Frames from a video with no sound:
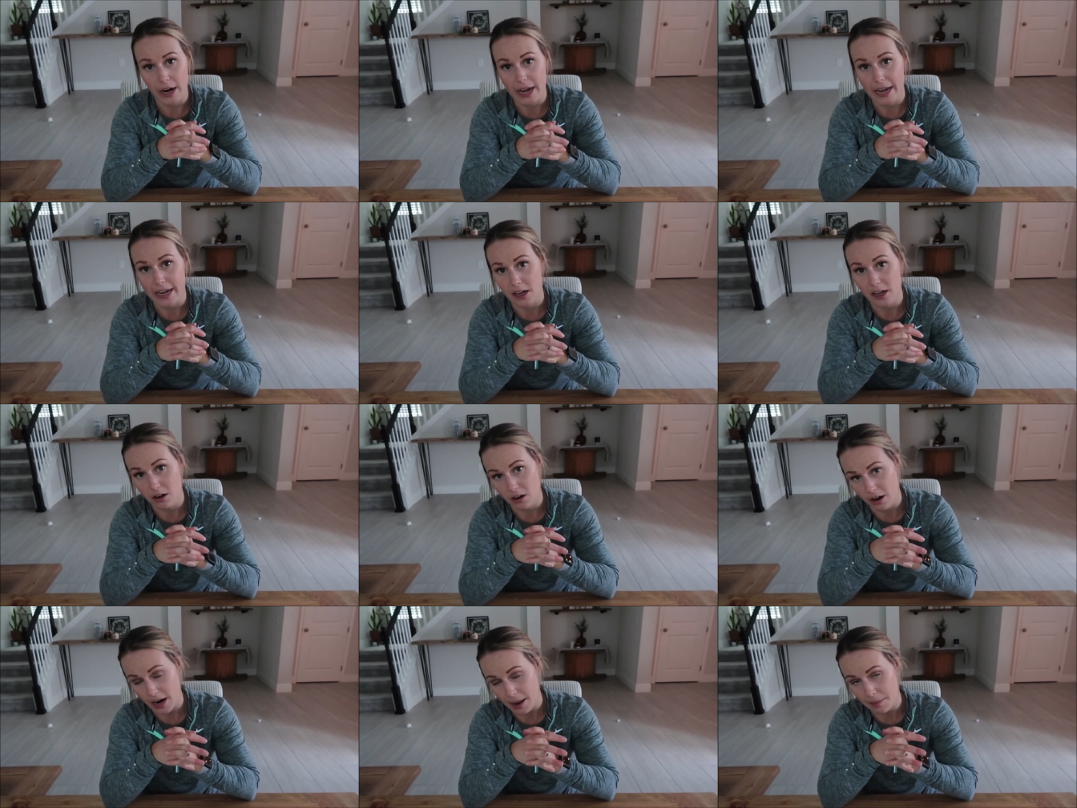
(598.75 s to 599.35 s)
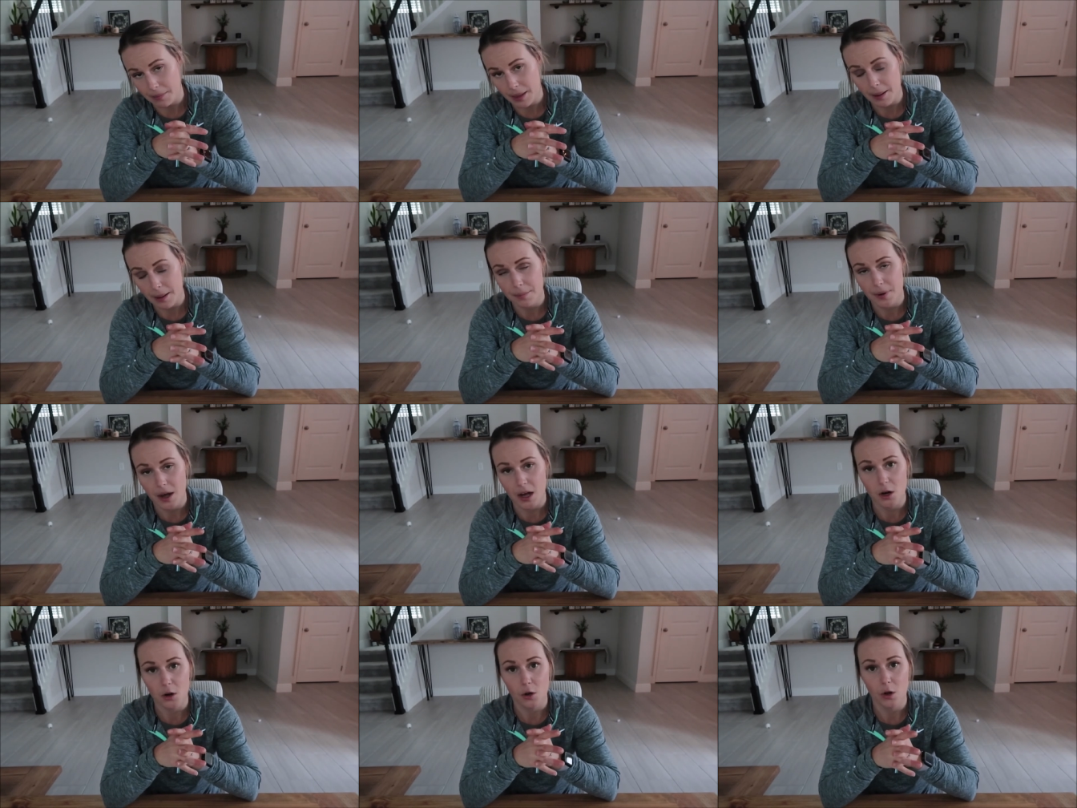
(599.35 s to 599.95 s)
I can grab that
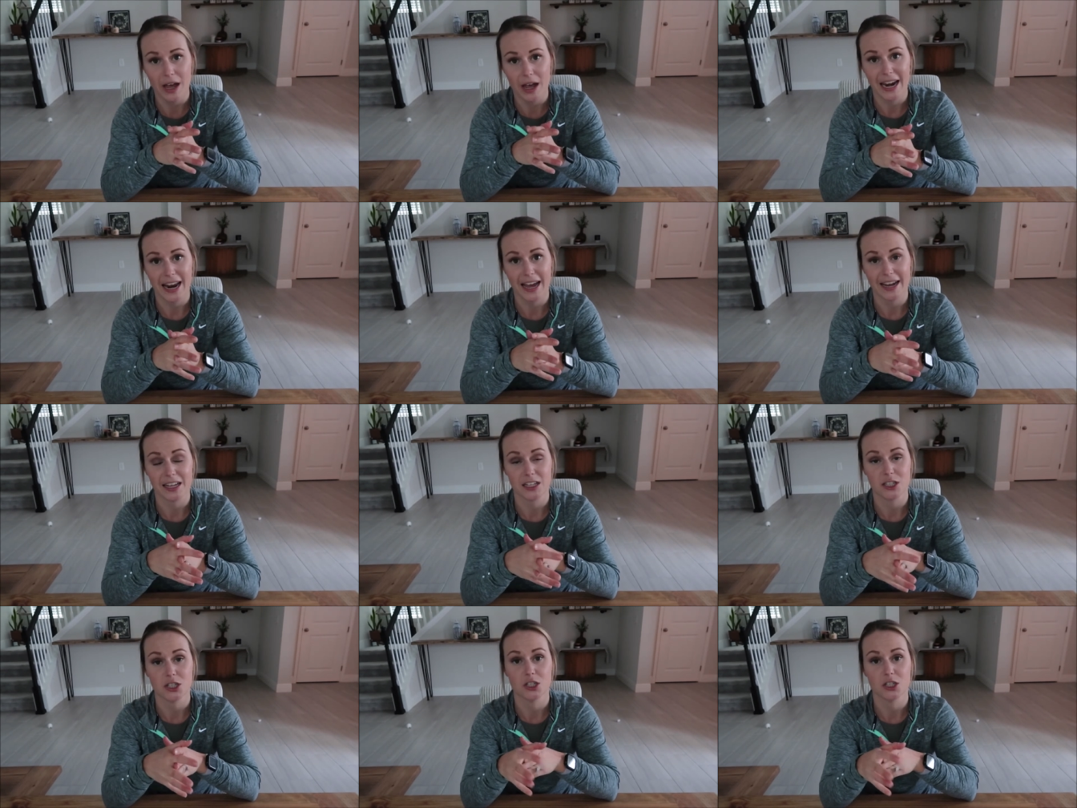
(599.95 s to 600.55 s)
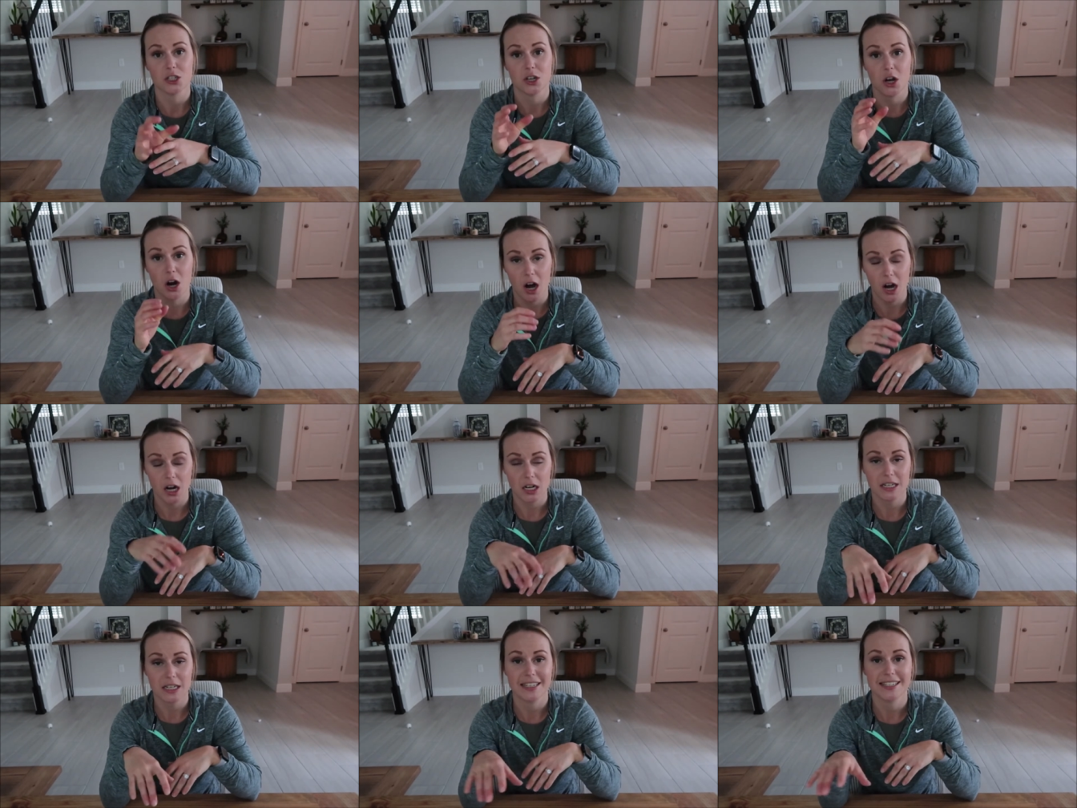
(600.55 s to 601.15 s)
bottle and I can
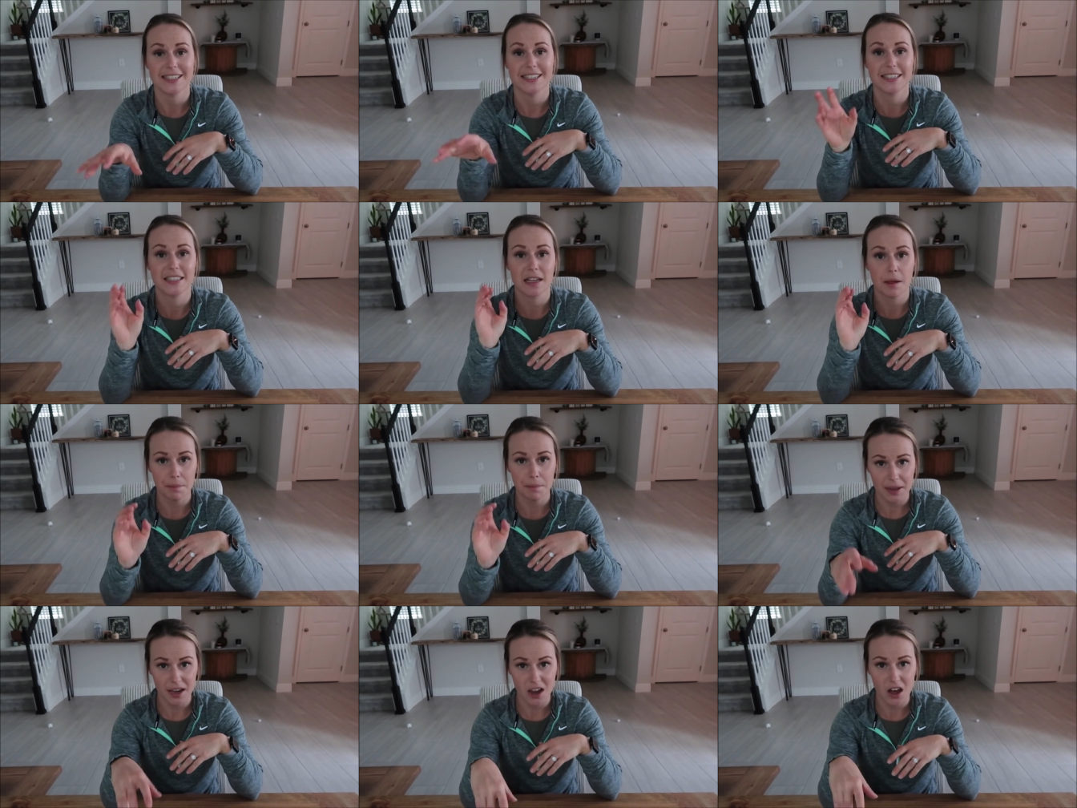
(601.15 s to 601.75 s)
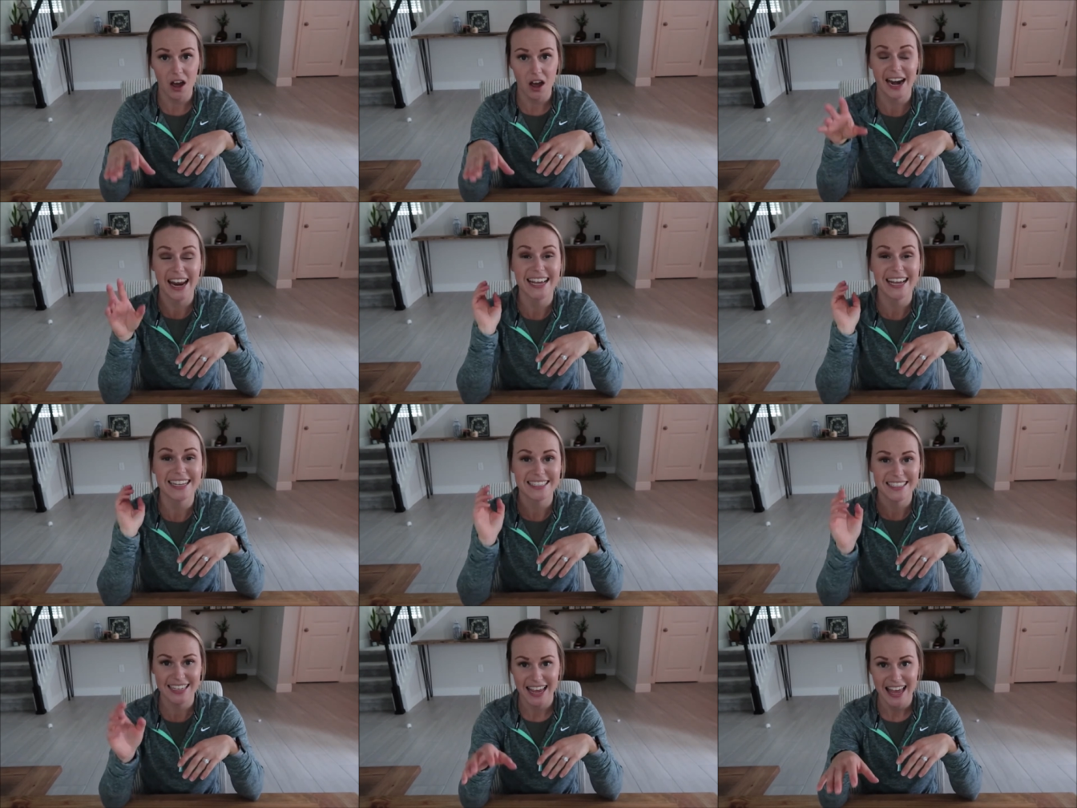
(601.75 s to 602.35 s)
start sipping on
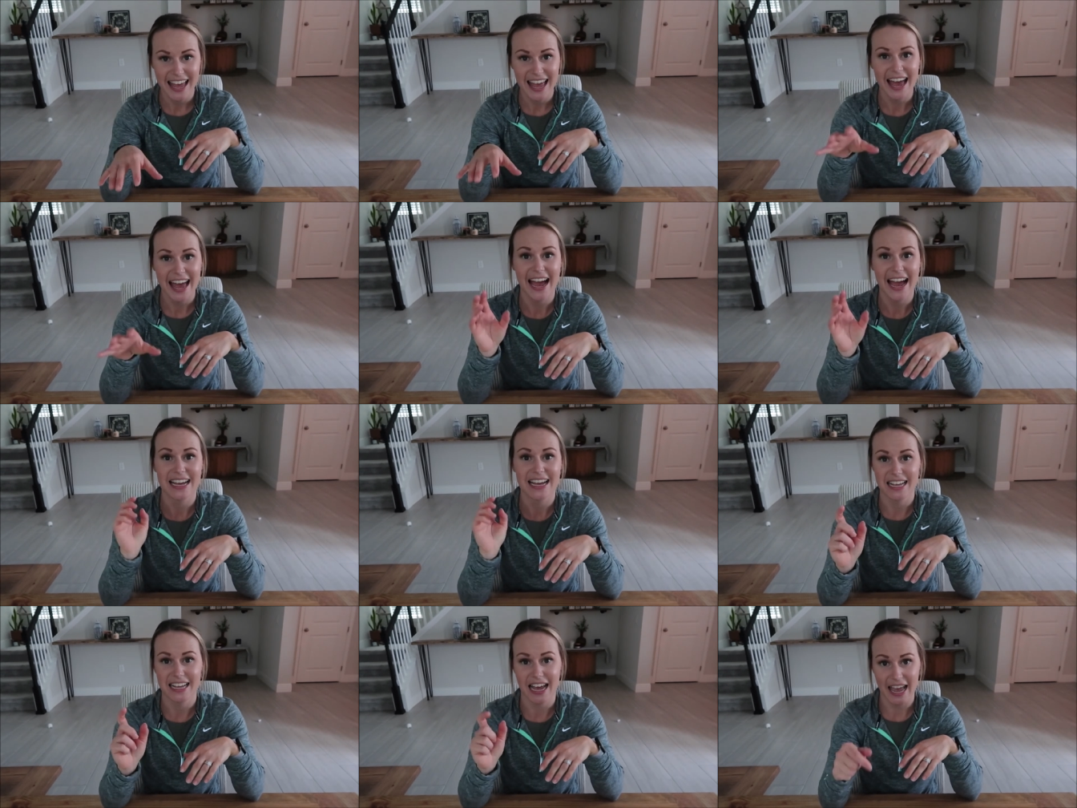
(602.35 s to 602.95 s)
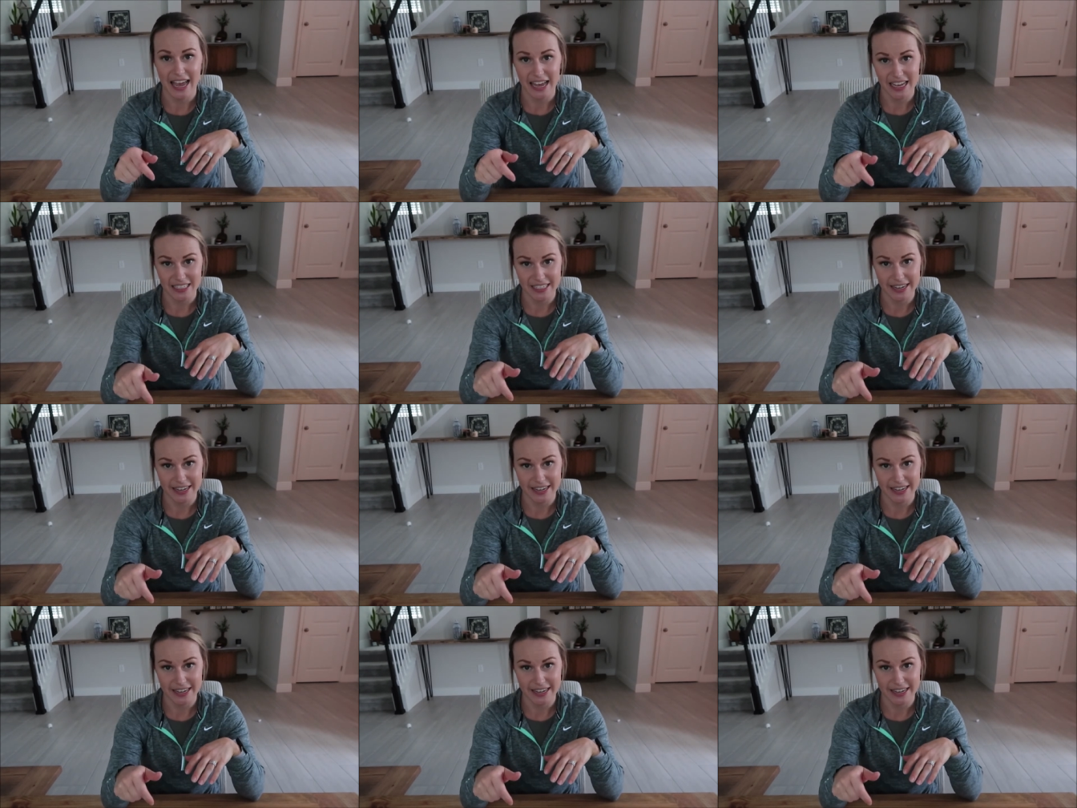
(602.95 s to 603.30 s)
it as I head